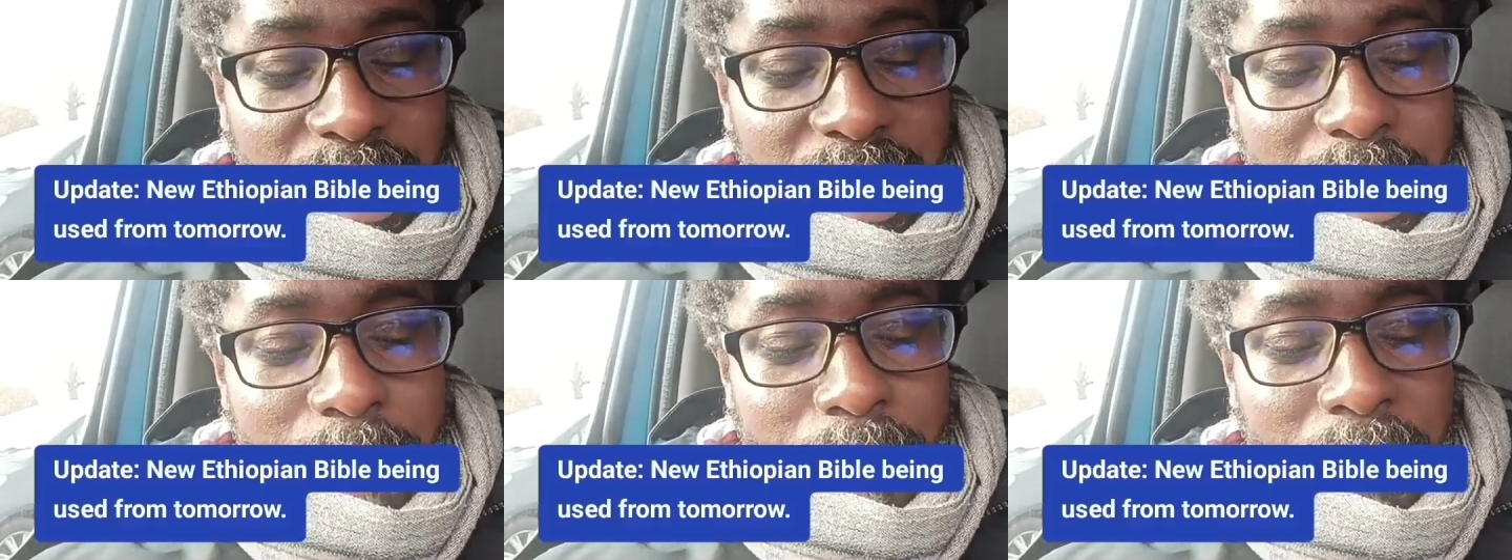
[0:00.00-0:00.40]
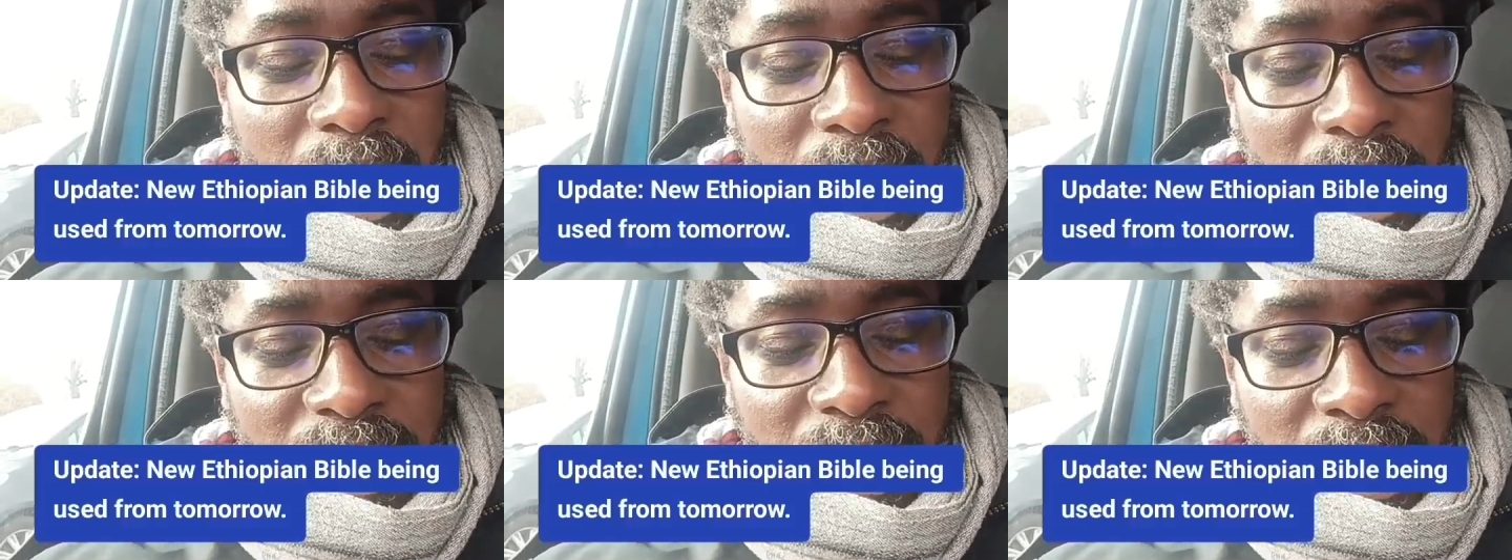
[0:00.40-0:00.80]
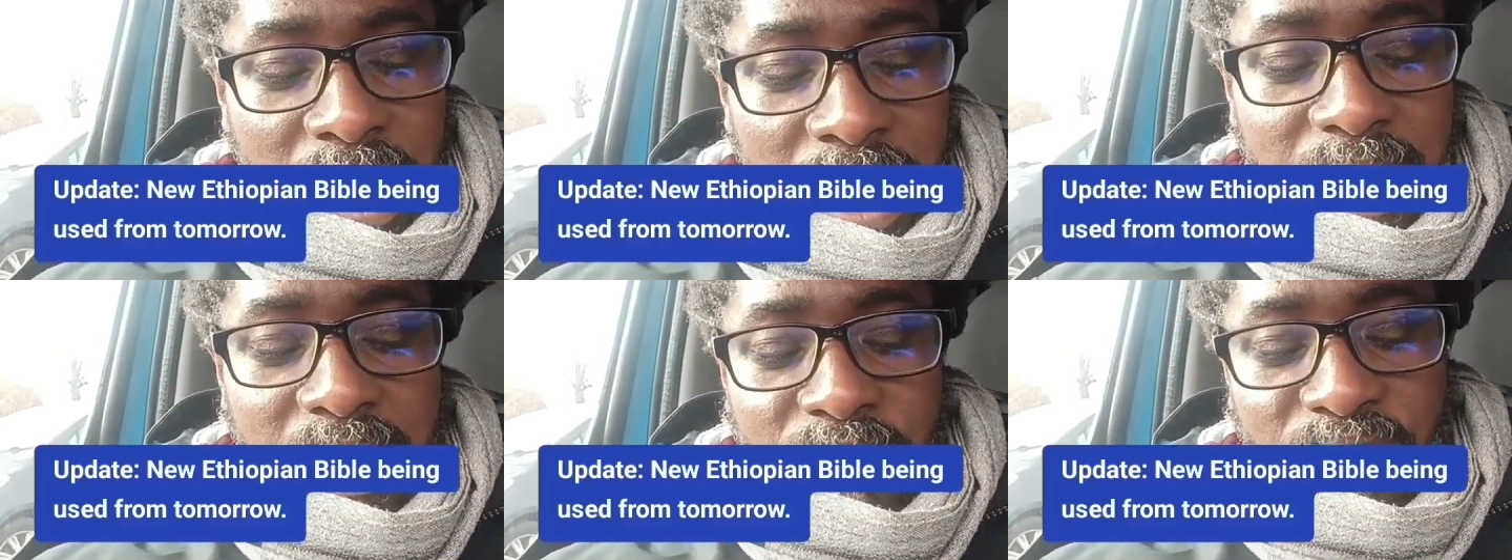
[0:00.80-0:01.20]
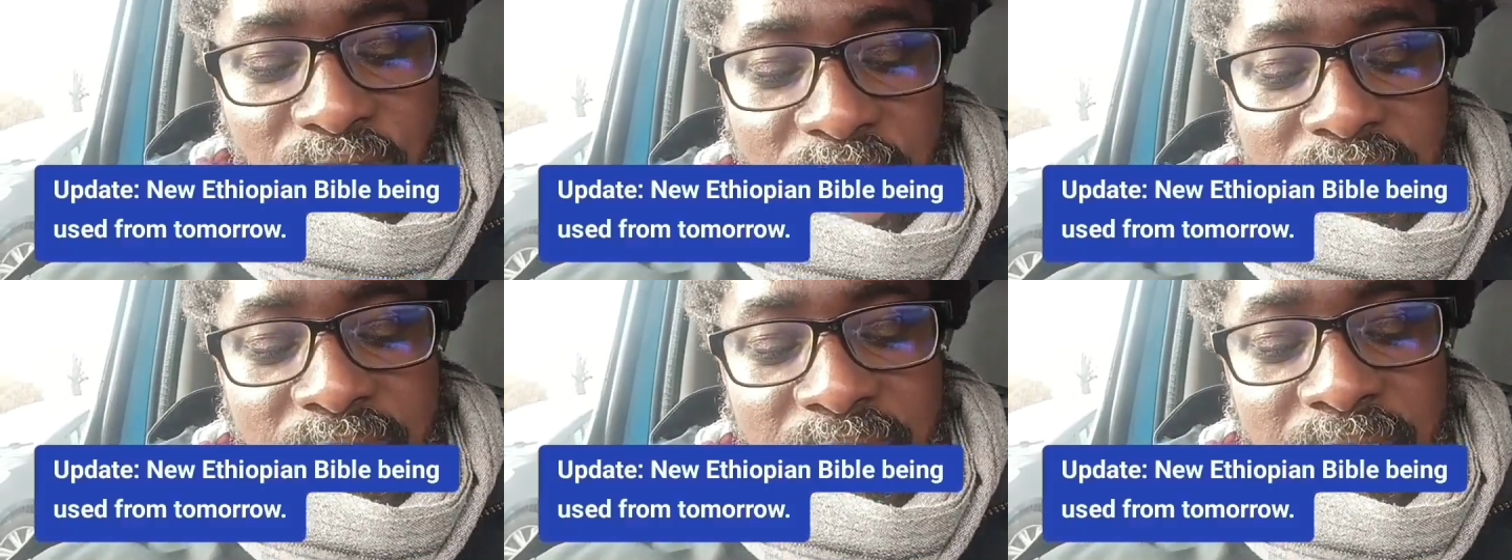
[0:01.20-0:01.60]
But I like the fact that
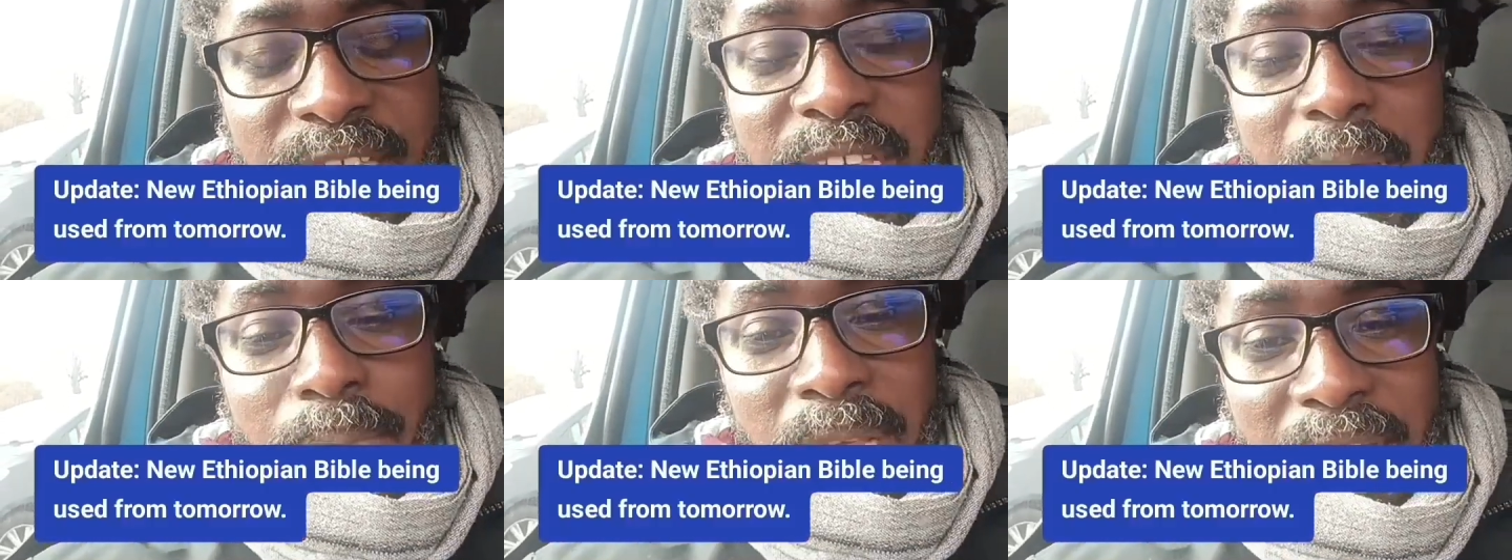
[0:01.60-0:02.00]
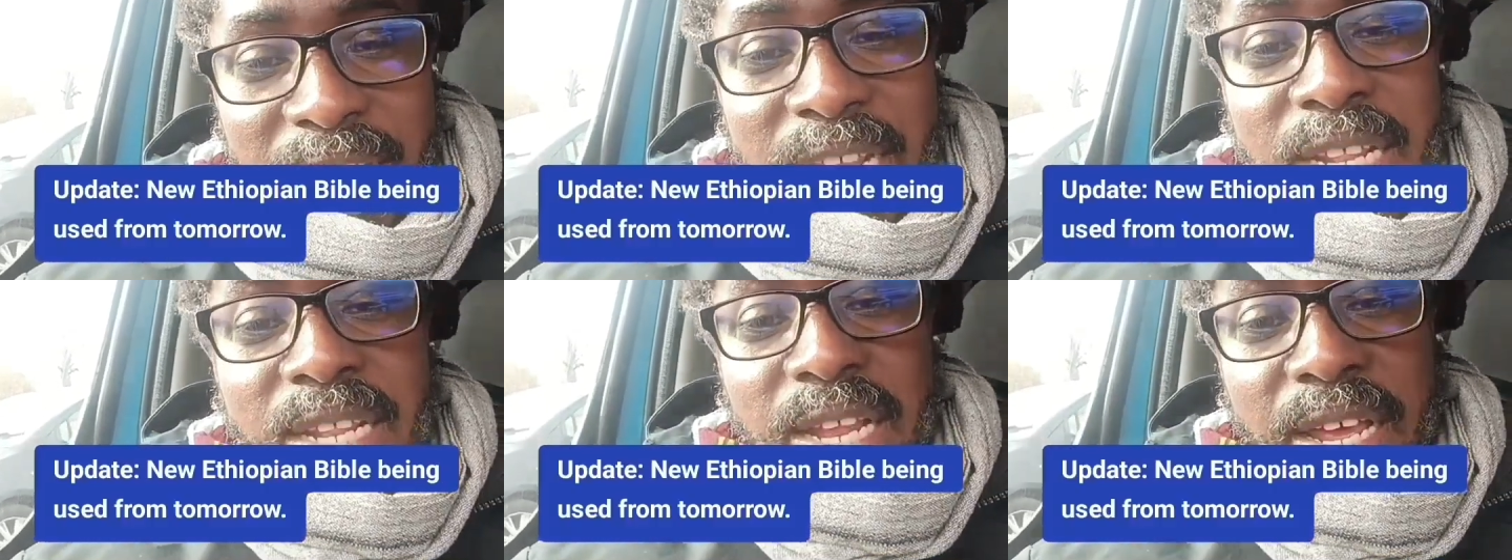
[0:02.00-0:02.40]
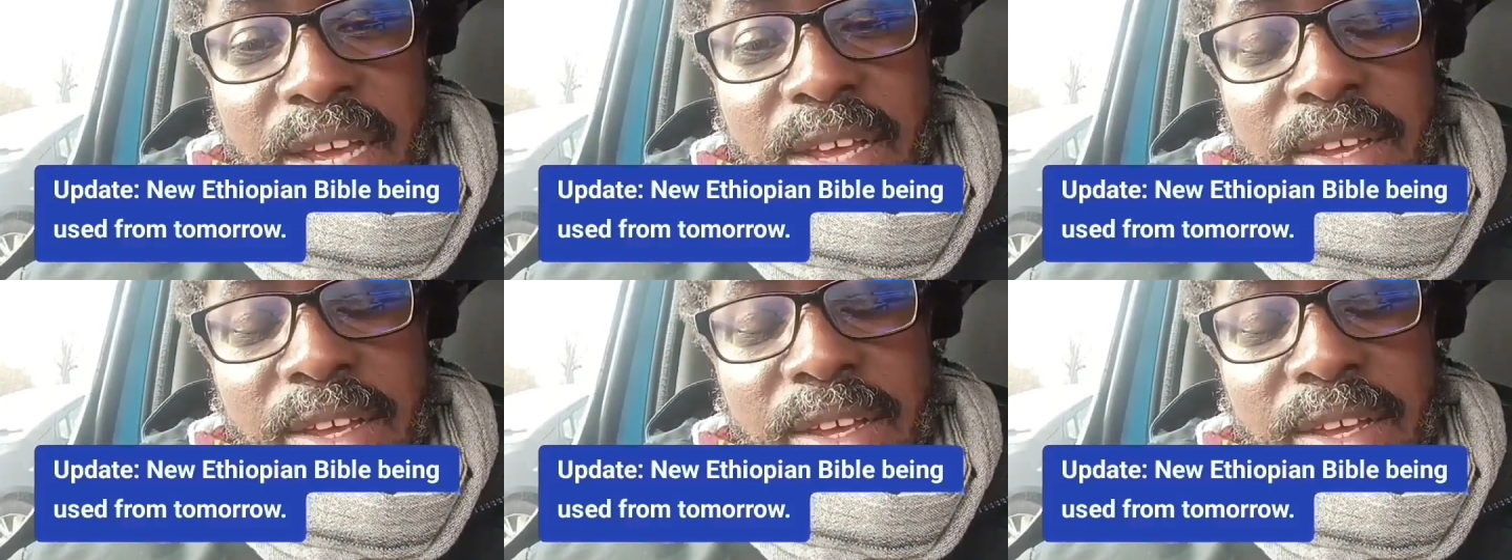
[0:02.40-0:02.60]
they kept that in there,